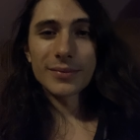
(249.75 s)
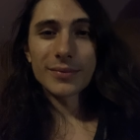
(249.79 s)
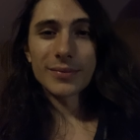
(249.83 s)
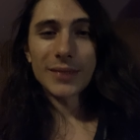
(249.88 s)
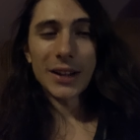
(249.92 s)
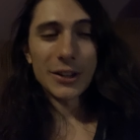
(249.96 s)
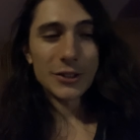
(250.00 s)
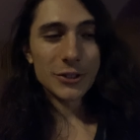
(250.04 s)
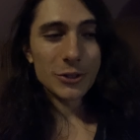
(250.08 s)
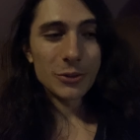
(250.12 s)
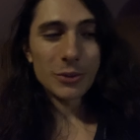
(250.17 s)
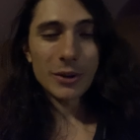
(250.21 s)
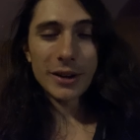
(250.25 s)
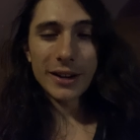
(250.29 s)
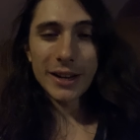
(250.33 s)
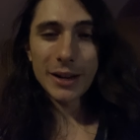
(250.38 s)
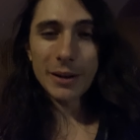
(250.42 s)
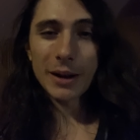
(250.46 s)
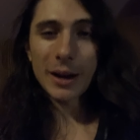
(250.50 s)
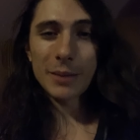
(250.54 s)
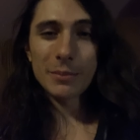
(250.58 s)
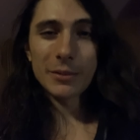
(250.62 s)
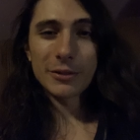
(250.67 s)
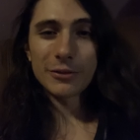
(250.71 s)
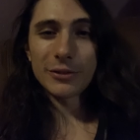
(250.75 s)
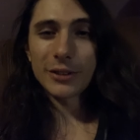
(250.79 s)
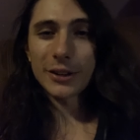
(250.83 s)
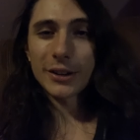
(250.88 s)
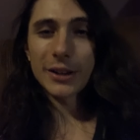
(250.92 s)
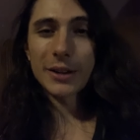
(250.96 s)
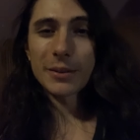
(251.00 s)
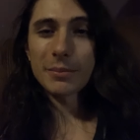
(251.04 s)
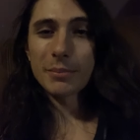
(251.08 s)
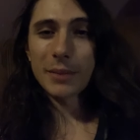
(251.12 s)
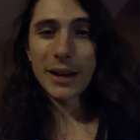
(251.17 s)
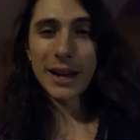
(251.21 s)
That's who I am. I'm a
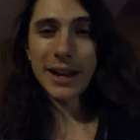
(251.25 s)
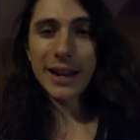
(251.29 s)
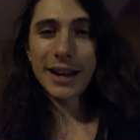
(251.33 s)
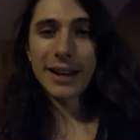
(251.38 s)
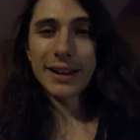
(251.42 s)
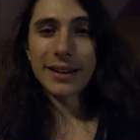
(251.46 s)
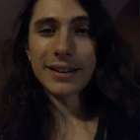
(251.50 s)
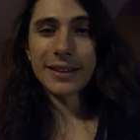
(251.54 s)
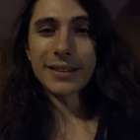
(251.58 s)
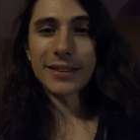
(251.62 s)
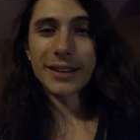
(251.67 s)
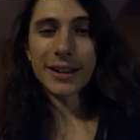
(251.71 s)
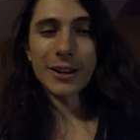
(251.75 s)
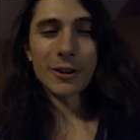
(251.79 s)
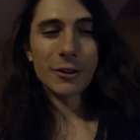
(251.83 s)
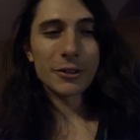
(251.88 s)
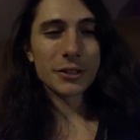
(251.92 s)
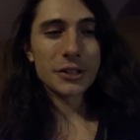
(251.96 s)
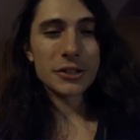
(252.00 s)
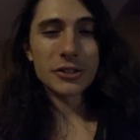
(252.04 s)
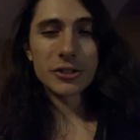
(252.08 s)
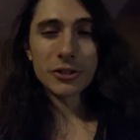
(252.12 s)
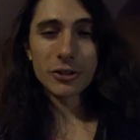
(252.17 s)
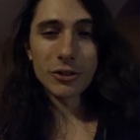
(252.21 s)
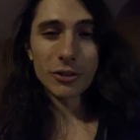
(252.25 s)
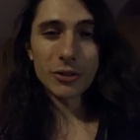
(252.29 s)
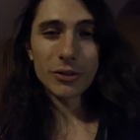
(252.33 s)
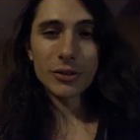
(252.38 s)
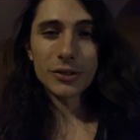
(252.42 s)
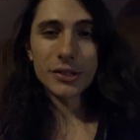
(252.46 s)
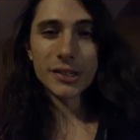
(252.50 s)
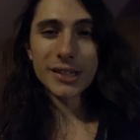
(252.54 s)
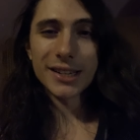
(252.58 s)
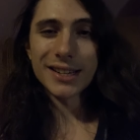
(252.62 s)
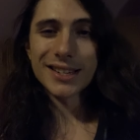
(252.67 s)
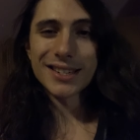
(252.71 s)
fucking man. And like all these
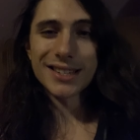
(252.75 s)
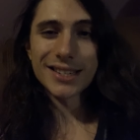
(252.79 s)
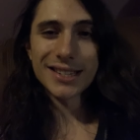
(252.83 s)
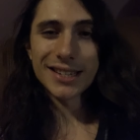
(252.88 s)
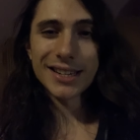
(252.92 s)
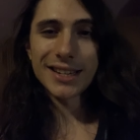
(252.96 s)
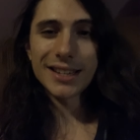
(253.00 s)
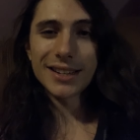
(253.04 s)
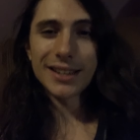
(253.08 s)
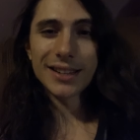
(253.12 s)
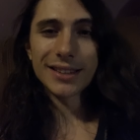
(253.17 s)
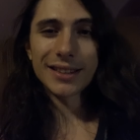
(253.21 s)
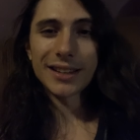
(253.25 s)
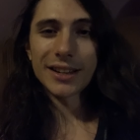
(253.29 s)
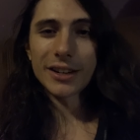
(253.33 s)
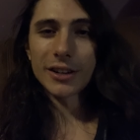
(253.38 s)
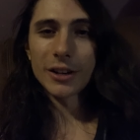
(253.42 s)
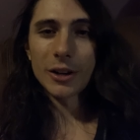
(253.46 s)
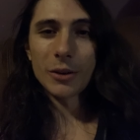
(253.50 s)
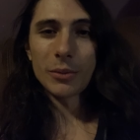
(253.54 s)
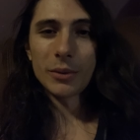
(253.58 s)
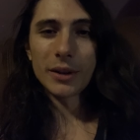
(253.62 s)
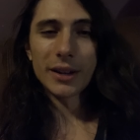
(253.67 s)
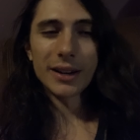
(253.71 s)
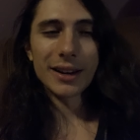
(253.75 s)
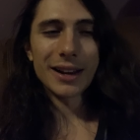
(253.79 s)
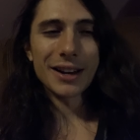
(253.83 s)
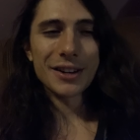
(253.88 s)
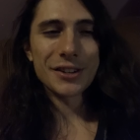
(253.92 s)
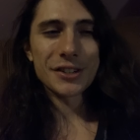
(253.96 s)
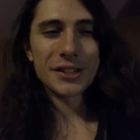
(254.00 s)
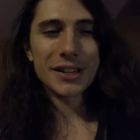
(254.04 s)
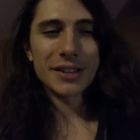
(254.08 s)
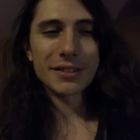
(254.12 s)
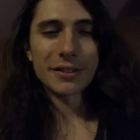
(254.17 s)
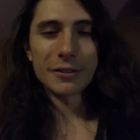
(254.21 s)
girls, they see it and they know it. I
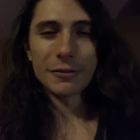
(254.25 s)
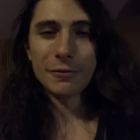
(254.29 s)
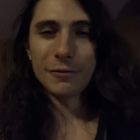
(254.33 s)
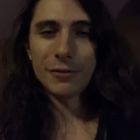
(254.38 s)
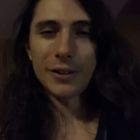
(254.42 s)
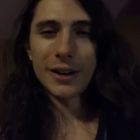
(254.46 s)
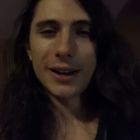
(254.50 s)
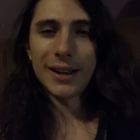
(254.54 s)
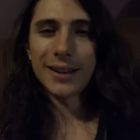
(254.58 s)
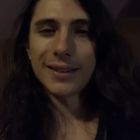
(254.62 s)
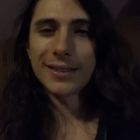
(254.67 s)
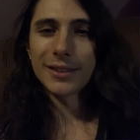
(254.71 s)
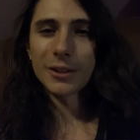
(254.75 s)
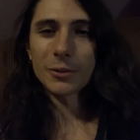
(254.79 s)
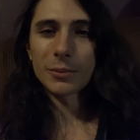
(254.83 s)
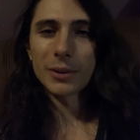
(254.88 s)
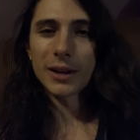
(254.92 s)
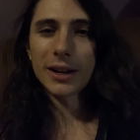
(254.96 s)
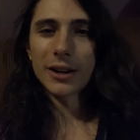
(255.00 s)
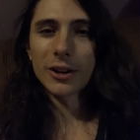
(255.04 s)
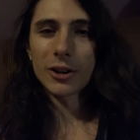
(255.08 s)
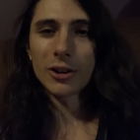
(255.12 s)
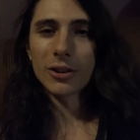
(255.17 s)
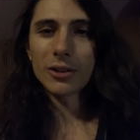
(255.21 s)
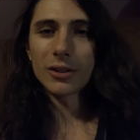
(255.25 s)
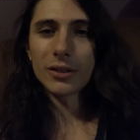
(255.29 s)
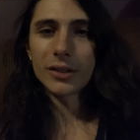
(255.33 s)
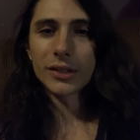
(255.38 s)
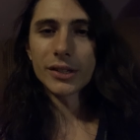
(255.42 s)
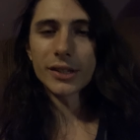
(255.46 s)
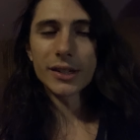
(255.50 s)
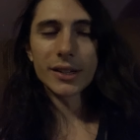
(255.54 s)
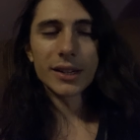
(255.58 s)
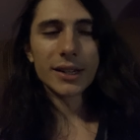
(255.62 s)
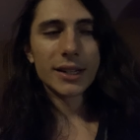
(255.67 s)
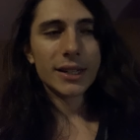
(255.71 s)
just have to find the right
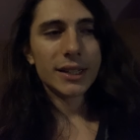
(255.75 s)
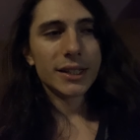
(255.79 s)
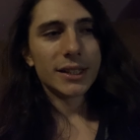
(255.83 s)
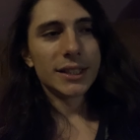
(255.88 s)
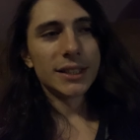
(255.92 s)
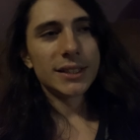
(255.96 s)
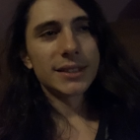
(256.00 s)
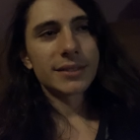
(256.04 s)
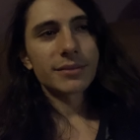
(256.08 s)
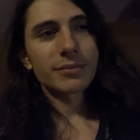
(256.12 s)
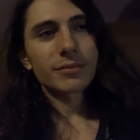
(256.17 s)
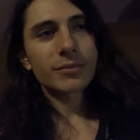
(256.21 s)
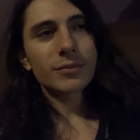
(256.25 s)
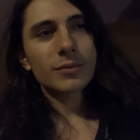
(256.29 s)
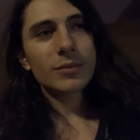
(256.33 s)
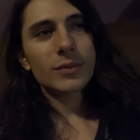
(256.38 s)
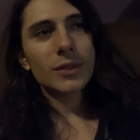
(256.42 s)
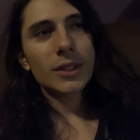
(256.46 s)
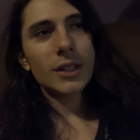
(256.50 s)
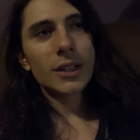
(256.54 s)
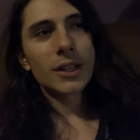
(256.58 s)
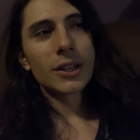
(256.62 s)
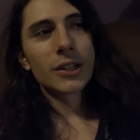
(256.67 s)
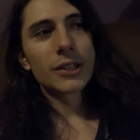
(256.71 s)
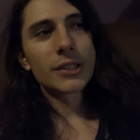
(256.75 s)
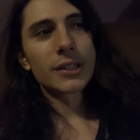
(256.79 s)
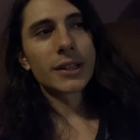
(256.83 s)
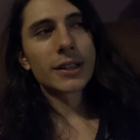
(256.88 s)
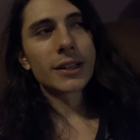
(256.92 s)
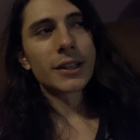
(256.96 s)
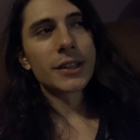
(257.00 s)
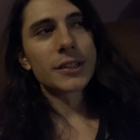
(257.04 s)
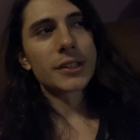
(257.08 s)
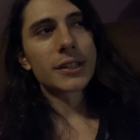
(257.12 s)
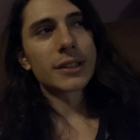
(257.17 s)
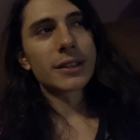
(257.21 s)
girls.
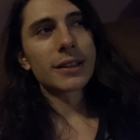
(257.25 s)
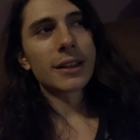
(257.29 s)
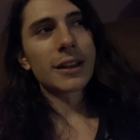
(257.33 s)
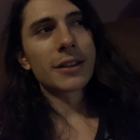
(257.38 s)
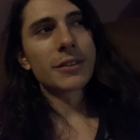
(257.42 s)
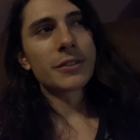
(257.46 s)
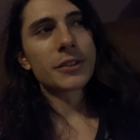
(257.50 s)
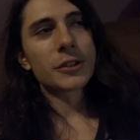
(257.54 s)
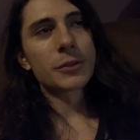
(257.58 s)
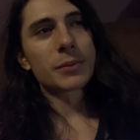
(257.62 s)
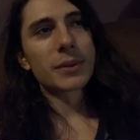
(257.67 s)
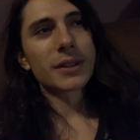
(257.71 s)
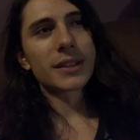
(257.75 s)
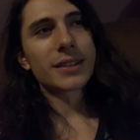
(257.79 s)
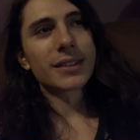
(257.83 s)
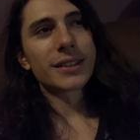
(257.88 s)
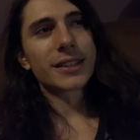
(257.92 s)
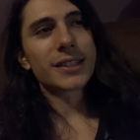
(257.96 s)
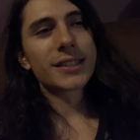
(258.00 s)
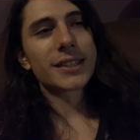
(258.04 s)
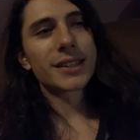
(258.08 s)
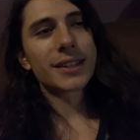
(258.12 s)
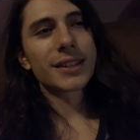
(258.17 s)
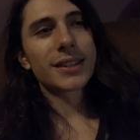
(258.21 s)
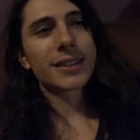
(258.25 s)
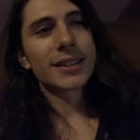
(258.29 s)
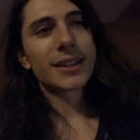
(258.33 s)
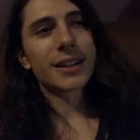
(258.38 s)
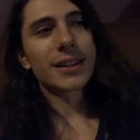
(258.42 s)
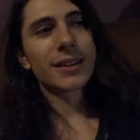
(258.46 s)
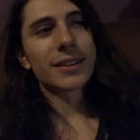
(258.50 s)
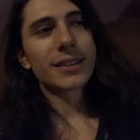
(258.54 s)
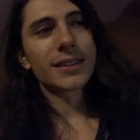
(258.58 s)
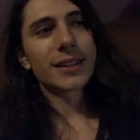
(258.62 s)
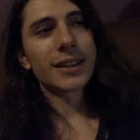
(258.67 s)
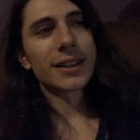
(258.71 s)
Because like, I've just been like sitting
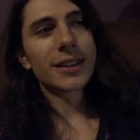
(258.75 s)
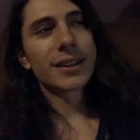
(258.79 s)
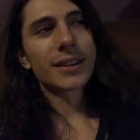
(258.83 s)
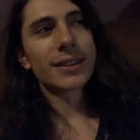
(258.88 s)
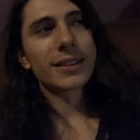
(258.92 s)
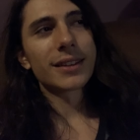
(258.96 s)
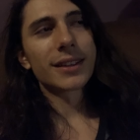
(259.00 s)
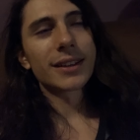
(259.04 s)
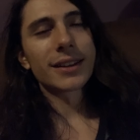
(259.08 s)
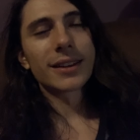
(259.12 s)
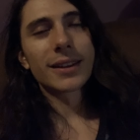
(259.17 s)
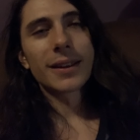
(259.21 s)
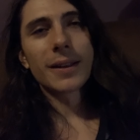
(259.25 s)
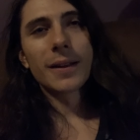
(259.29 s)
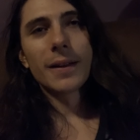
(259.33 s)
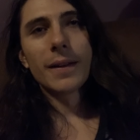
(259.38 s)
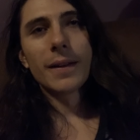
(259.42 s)
down thinking, like,